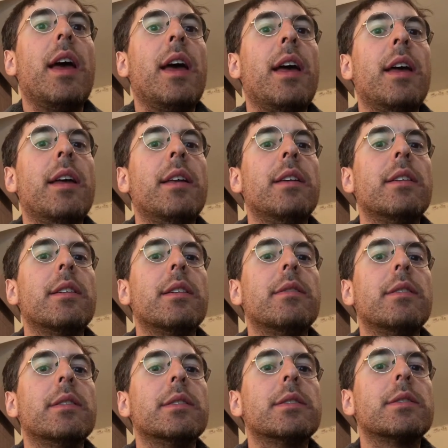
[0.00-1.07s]
and
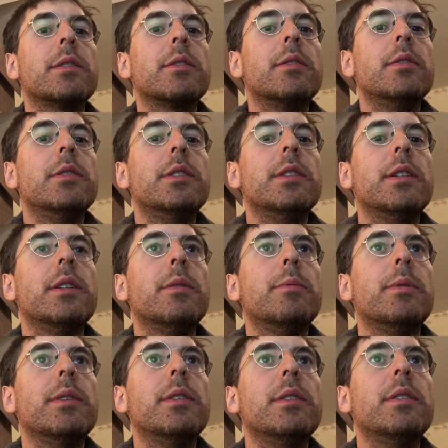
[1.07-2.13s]
if I just go
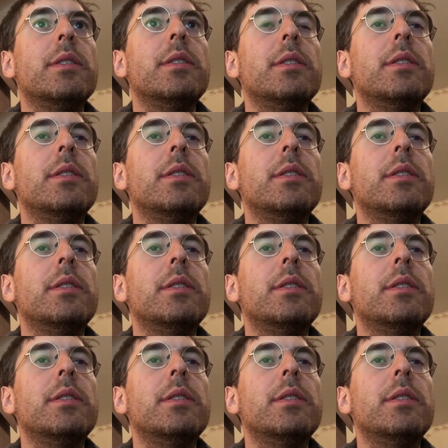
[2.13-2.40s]
down a bit.